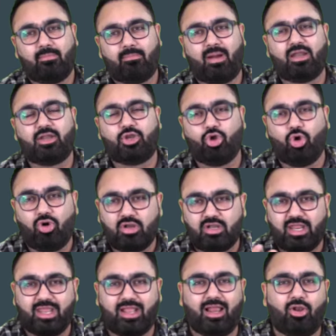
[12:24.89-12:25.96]
But
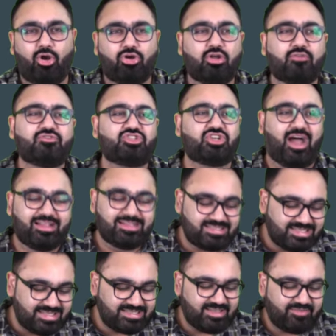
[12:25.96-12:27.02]
don't take a lot of
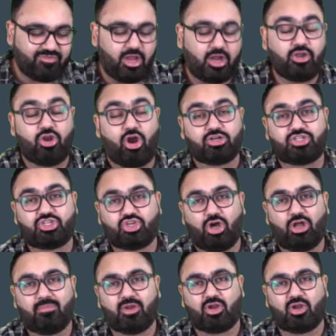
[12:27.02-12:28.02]
chances if you are not sure,